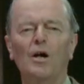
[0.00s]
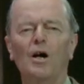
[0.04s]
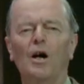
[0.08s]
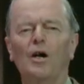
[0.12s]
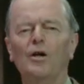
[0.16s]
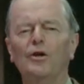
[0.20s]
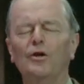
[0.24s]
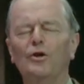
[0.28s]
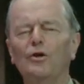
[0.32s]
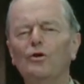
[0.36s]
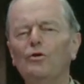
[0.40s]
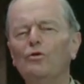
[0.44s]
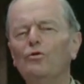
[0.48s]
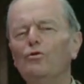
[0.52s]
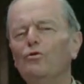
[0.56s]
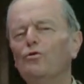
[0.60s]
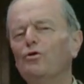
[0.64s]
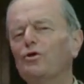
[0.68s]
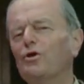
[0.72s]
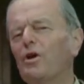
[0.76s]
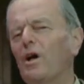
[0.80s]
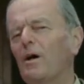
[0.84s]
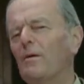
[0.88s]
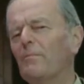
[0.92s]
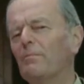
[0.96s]
A
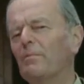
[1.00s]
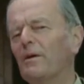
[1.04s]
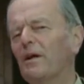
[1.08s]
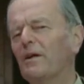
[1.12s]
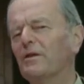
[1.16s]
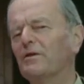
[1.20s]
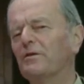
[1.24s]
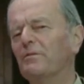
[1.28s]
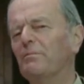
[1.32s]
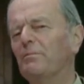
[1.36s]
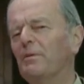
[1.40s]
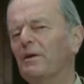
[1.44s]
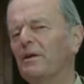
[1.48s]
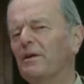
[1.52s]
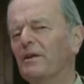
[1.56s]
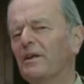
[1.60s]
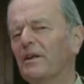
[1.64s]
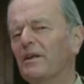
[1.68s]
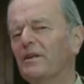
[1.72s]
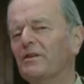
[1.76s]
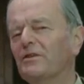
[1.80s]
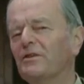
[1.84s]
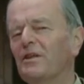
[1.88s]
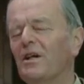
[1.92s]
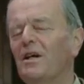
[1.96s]
huge complex of
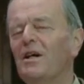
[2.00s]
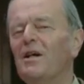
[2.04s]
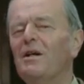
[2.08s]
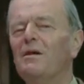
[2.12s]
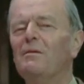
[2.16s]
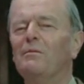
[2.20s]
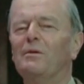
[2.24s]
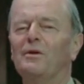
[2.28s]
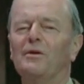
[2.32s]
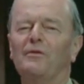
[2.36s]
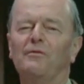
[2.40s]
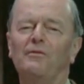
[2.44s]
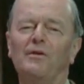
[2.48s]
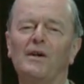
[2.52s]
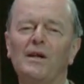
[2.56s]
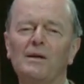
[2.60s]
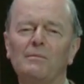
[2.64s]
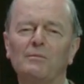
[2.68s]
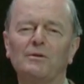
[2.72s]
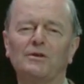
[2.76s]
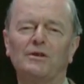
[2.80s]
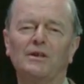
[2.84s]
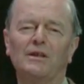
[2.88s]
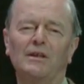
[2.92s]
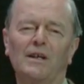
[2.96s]
buildings with a
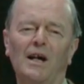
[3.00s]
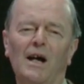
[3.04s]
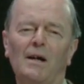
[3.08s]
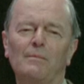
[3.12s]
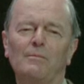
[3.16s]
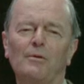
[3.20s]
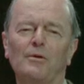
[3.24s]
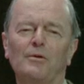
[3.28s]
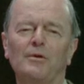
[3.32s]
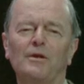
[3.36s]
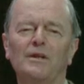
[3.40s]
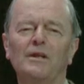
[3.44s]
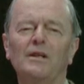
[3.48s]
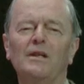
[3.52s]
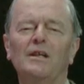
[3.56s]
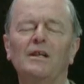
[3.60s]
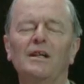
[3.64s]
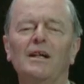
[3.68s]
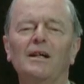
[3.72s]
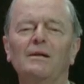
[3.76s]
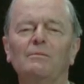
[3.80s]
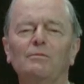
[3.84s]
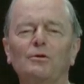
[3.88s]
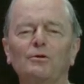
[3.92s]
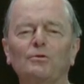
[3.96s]
famous library
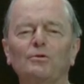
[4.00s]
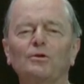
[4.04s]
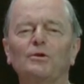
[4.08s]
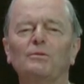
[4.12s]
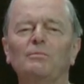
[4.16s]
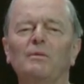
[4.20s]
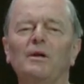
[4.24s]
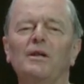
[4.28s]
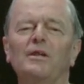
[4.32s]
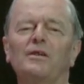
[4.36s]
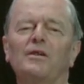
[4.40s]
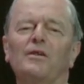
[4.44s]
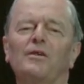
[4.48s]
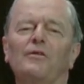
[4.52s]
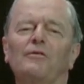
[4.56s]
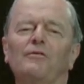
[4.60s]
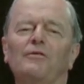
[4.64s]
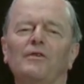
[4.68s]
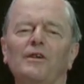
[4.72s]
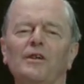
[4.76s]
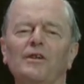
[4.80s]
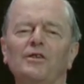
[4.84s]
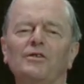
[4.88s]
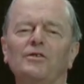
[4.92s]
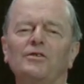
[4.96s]
in which was made the
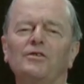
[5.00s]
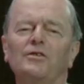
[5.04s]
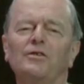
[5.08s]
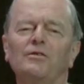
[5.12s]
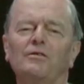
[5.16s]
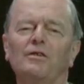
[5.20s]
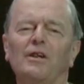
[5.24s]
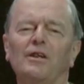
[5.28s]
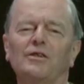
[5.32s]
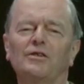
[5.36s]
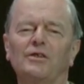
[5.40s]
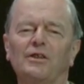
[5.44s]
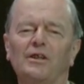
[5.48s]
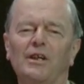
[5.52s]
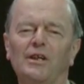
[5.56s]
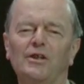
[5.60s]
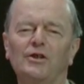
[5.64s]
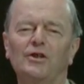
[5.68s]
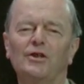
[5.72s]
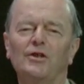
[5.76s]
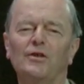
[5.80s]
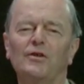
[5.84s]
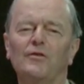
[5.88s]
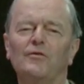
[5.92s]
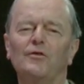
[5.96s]
first
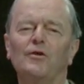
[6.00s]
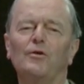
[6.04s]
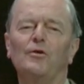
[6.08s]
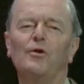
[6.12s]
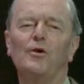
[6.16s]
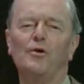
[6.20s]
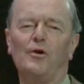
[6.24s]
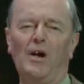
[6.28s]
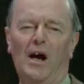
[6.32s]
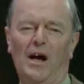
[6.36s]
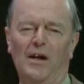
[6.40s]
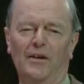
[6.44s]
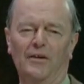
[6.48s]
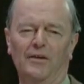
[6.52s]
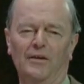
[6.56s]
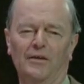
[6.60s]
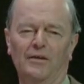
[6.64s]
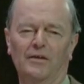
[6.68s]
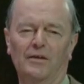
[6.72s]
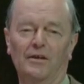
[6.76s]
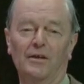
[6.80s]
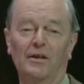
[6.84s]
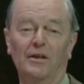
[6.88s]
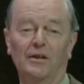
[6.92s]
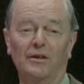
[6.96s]
translation of the Quran,
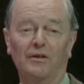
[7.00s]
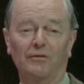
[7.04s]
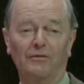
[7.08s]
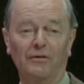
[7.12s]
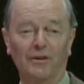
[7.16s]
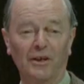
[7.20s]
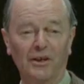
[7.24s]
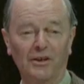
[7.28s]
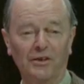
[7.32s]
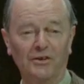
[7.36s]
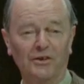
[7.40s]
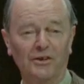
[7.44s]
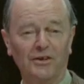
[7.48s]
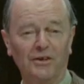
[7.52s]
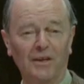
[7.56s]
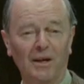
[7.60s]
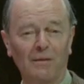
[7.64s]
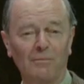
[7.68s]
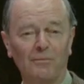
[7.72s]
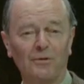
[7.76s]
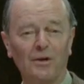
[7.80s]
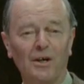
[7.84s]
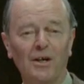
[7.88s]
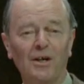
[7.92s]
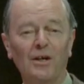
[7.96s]
the first
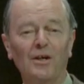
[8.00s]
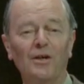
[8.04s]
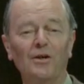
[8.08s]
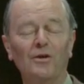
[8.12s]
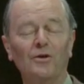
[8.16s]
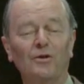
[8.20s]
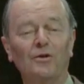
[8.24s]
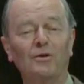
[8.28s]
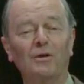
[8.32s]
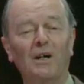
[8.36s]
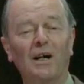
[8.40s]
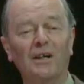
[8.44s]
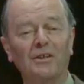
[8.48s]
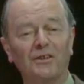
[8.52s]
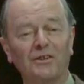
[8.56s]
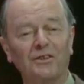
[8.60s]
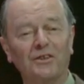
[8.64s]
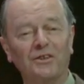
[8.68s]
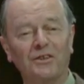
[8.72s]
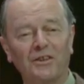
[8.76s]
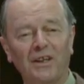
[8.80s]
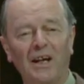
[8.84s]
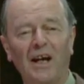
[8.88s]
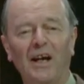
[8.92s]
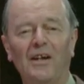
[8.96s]
attempt to
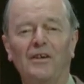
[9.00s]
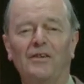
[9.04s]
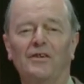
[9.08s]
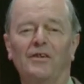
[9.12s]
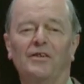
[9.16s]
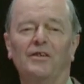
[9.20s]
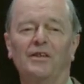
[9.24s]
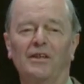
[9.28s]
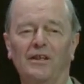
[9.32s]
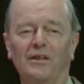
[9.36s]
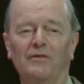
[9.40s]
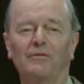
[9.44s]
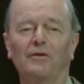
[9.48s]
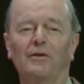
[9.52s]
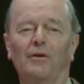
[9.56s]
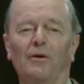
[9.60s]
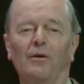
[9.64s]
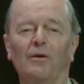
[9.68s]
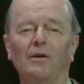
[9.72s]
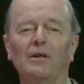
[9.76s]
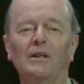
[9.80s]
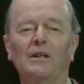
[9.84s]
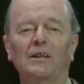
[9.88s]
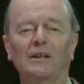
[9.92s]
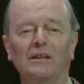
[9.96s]
understand the
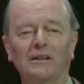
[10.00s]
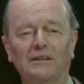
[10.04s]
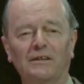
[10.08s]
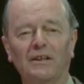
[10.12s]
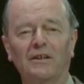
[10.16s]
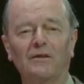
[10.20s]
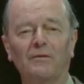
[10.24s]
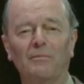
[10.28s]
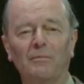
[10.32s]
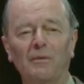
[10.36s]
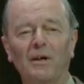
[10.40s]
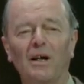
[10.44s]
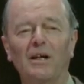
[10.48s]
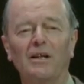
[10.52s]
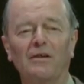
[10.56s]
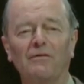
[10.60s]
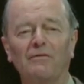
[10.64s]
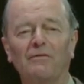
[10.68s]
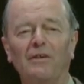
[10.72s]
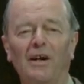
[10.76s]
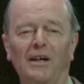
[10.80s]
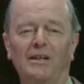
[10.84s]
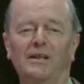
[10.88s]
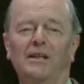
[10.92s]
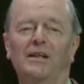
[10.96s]
infidel instead of merely
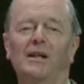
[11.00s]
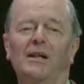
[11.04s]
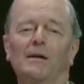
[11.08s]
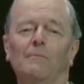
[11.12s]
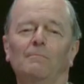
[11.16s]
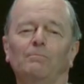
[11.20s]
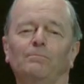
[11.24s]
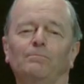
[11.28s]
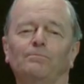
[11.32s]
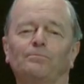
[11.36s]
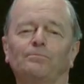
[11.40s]
fighting him.